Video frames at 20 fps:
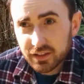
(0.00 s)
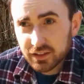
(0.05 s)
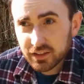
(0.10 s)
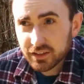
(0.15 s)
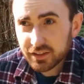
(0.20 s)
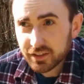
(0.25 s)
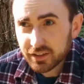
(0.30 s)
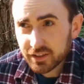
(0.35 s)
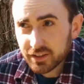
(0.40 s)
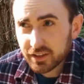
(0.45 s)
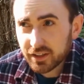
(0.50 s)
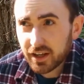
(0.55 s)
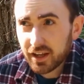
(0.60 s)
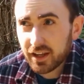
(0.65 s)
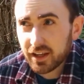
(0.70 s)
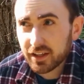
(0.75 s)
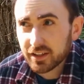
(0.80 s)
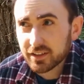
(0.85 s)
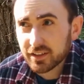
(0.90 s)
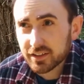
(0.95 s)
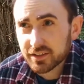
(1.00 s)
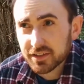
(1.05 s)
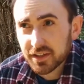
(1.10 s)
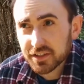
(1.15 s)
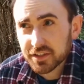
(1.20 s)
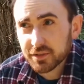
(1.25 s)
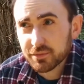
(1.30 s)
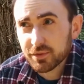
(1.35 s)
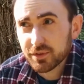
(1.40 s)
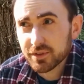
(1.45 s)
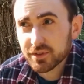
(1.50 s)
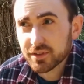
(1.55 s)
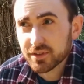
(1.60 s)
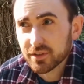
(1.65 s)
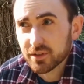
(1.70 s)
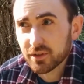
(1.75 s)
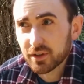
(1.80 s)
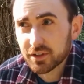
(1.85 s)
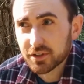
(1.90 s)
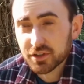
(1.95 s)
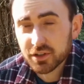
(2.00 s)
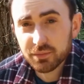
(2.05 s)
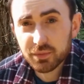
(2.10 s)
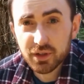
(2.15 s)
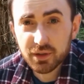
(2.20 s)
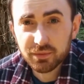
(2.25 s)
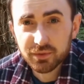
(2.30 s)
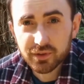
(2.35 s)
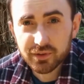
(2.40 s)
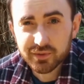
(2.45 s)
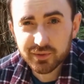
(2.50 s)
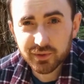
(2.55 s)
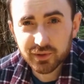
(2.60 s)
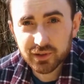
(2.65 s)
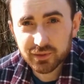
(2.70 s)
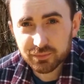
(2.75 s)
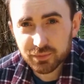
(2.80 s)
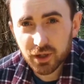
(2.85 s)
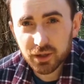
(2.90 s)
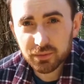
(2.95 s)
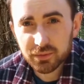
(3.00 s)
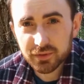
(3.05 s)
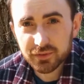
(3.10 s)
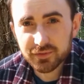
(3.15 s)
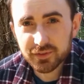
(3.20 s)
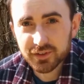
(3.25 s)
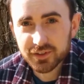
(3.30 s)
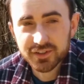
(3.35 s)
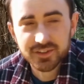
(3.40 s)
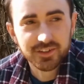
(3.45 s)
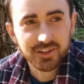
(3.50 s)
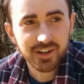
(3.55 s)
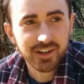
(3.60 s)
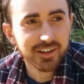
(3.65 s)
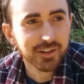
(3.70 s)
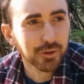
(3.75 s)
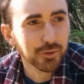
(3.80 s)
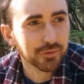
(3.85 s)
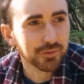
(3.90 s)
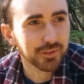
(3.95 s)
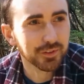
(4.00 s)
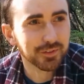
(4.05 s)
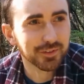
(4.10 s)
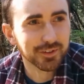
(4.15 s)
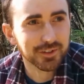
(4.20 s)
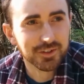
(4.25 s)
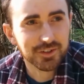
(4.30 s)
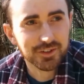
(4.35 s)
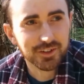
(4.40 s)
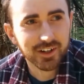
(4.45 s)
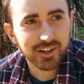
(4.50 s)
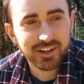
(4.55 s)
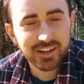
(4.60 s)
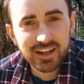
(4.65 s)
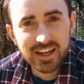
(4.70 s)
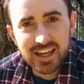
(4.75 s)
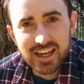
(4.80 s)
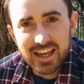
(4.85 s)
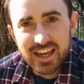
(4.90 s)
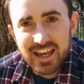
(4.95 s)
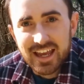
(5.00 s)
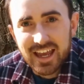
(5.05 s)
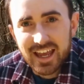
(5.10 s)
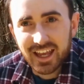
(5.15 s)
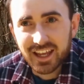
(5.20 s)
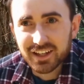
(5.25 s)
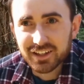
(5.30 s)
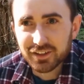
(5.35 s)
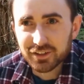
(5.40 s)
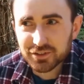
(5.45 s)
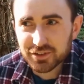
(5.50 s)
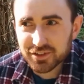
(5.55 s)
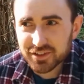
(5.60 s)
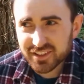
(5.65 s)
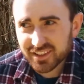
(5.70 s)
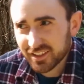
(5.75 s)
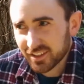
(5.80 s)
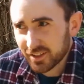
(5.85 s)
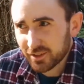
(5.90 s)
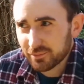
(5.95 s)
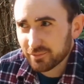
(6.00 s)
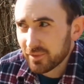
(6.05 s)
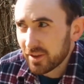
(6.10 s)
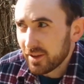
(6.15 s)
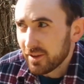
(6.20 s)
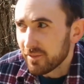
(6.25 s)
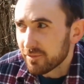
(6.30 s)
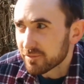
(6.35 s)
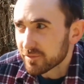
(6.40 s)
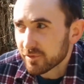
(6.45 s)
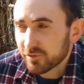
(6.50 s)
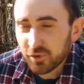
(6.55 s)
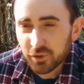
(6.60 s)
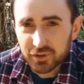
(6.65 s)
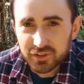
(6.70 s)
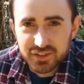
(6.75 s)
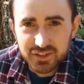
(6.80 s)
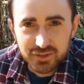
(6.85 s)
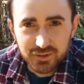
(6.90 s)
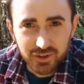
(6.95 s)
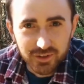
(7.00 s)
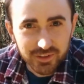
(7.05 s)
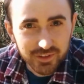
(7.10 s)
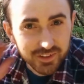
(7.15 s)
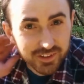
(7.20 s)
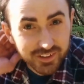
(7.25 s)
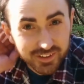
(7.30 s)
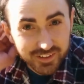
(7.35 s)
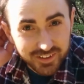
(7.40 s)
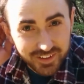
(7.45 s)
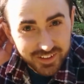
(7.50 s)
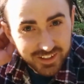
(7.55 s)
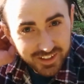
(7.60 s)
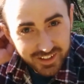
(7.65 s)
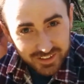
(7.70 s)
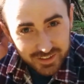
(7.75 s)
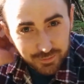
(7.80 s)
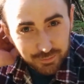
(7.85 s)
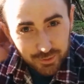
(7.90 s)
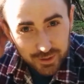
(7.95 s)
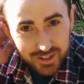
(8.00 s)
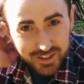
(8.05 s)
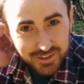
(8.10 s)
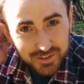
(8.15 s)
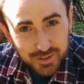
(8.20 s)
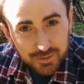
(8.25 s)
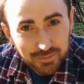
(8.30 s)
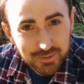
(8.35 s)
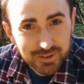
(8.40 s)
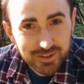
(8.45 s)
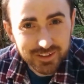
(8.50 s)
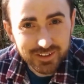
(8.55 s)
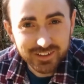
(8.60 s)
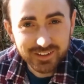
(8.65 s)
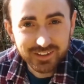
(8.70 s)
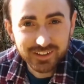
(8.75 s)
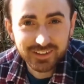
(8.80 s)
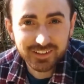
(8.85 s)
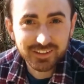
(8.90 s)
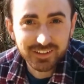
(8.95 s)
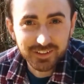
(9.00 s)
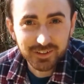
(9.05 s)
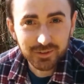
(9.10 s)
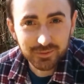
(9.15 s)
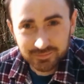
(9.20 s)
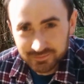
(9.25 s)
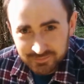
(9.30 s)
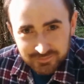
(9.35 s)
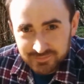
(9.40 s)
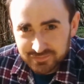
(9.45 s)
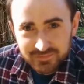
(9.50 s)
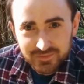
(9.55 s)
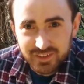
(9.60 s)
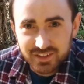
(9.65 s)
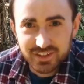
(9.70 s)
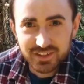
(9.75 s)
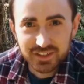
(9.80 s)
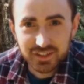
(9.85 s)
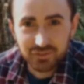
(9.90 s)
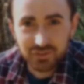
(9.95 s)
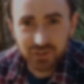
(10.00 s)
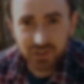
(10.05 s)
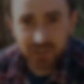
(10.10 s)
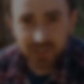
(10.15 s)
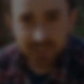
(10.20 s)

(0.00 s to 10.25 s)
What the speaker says: clear and accessible, so I should be able to throw it probably hopefully first try. And I'll just focus you on the branch up there and just give it a